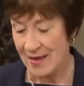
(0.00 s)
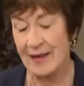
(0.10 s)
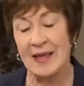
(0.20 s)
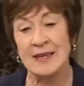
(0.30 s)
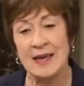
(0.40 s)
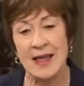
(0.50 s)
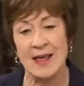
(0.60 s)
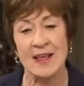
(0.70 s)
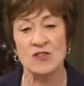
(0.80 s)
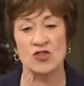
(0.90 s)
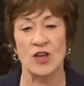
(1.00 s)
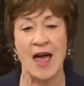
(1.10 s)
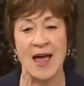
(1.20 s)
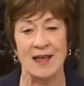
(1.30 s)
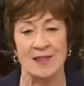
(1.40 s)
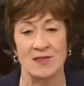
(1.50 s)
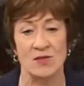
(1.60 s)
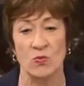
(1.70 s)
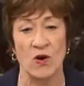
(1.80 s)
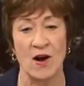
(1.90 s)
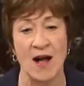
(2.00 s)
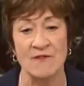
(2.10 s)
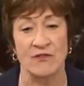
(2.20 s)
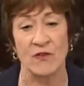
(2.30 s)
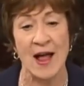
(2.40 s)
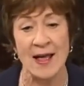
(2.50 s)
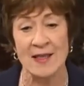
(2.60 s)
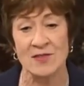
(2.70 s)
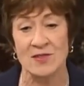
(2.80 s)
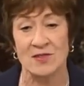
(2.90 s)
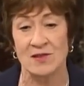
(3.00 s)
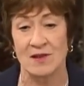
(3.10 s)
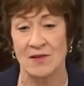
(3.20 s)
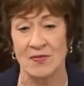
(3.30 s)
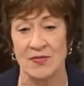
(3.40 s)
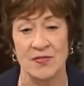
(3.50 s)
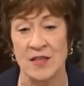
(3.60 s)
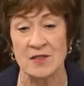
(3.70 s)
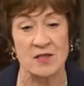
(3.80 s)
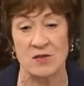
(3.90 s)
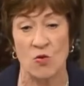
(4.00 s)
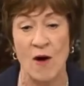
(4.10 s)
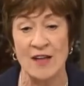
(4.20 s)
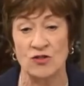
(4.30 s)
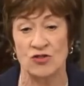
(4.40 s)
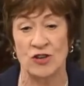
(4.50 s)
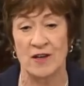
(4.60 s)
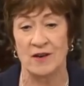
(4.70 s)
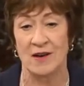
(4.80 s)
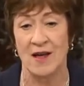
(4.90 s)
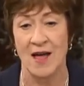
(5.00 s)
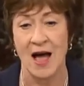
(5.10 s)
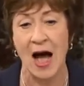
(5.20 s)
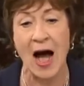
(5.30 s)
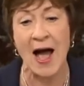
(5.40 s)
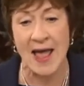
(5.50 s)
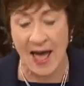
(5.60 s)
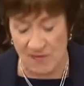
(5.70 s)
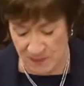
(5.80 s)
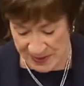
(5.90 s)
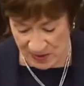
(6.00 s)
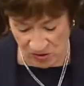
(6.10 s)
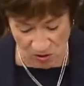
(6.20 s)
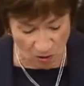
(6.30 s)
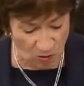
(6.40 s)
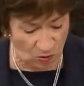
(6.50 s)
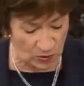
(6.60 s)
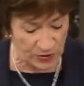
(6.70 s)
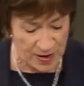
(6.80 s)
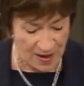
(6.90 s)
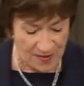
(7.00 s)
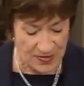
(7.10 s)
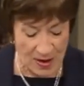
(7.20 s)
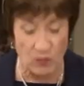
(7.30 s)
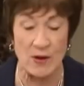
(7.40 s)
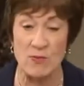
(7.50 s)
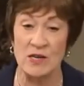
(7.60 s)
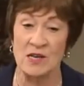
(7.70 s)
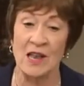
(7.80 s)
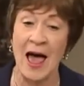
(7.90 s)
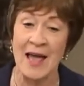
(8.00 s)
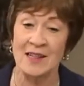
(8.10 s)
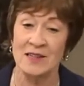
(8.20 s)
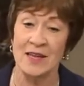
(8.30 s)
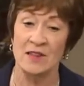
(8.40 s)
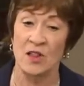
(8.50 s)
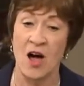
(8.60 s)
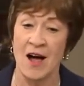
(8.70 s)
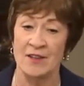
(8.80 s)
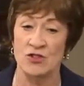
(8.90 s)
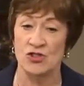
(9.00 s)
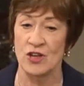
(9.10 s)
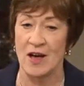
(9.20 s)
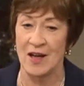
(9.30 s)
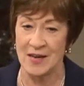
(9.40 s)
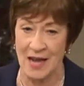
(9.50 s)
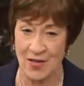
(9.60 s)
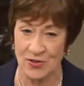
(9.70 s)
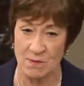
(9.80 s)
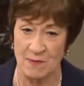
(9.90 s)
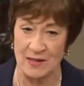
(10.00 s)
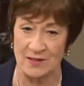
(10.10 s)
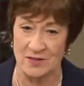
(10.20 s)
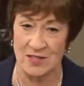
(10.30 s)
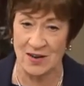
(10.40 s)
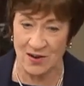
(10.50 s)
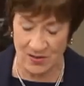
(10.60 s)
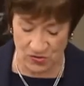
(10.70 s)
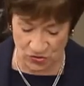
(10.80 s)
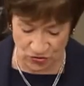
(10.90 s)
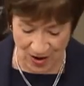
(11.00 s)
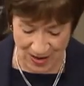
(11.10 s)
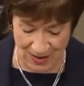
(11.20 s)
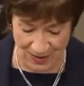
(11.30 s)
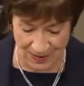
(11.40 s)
In each case where I've raised this question, I have been told that we would likely launch another military strike.